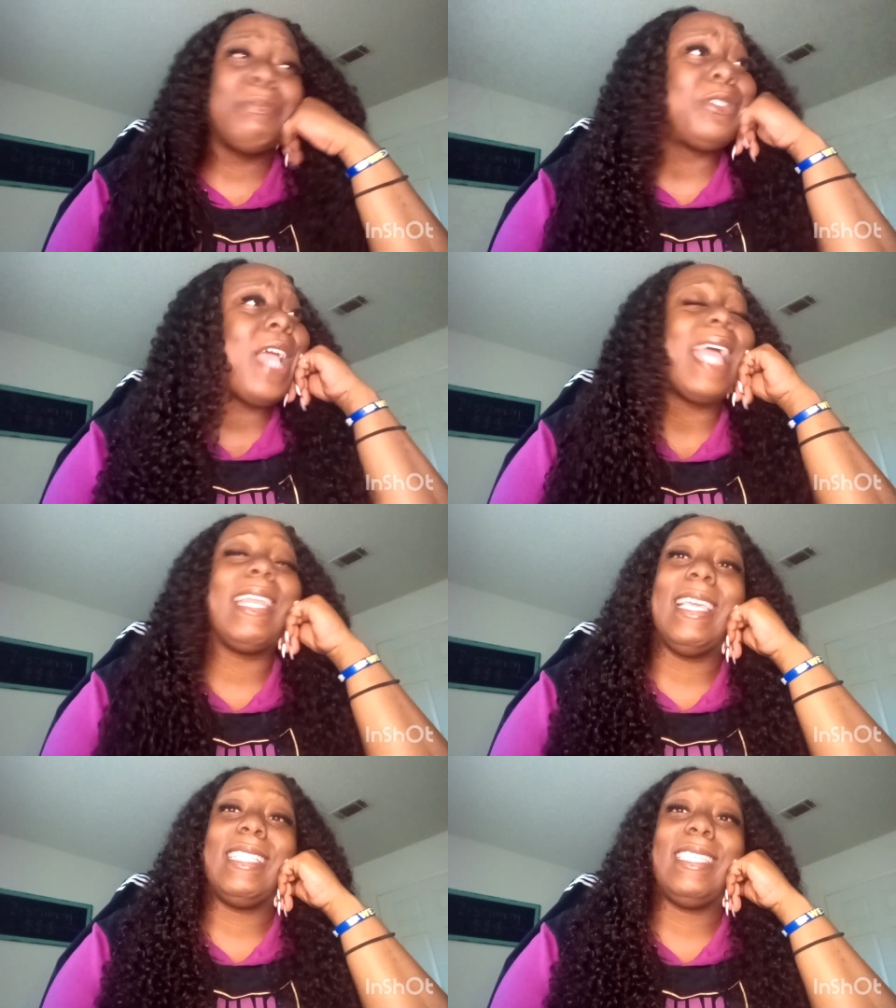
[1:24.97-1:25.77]
I'm trying
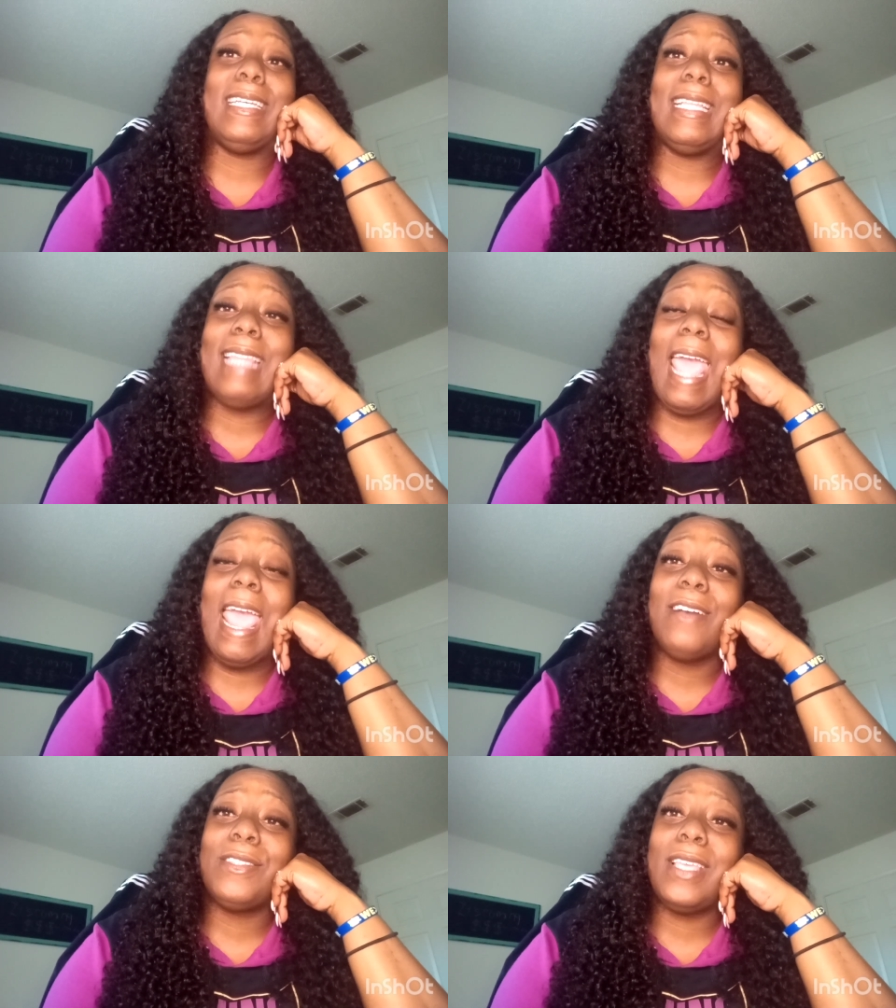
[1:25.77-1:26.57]
to get to
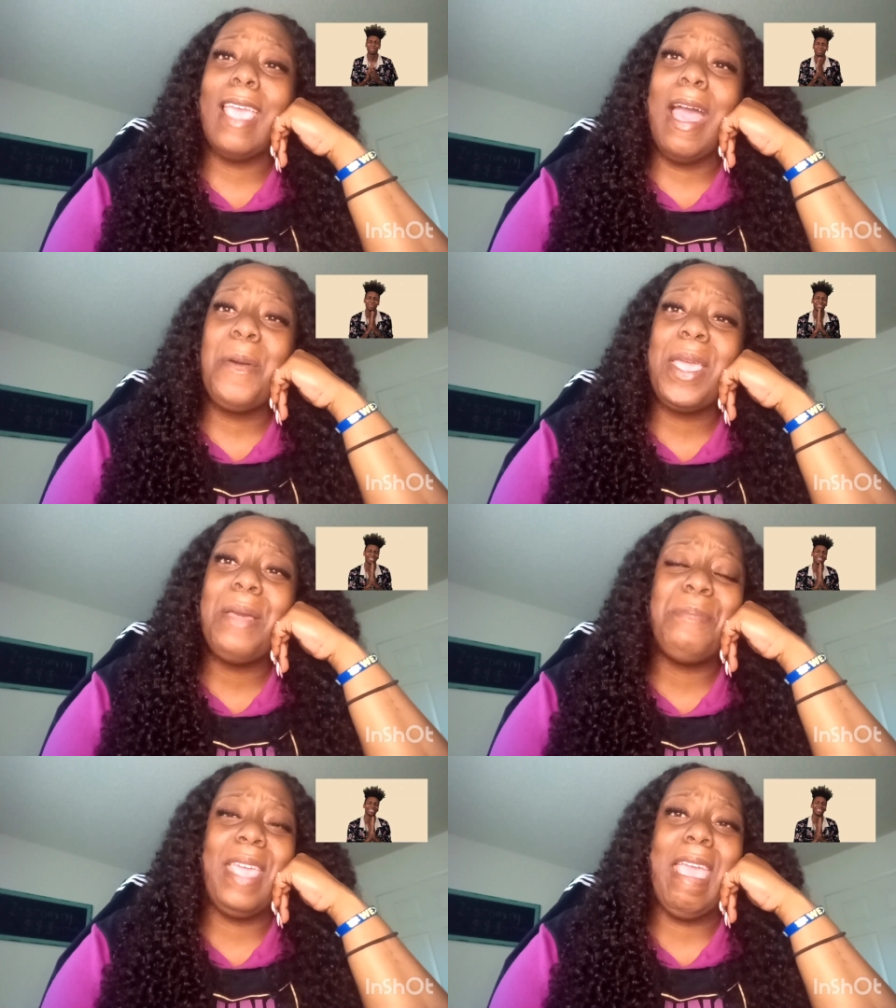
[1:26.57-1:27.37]
1,000. Y'all
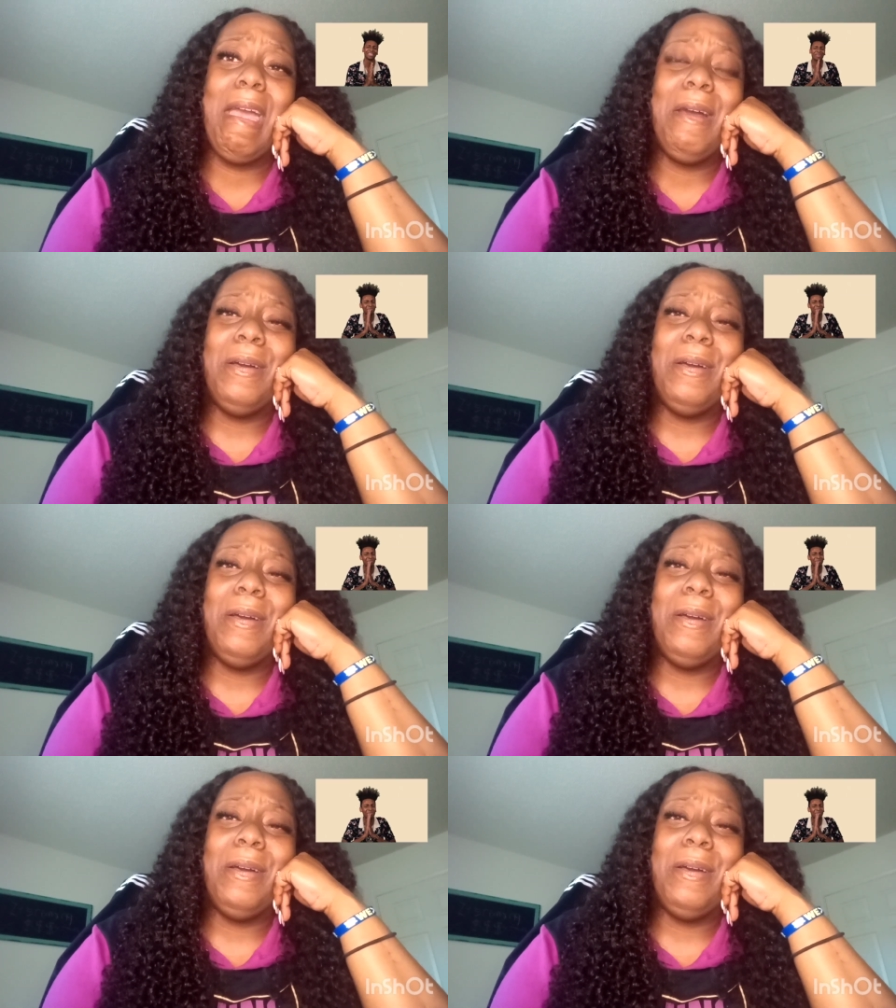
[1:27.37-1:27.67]
help me out.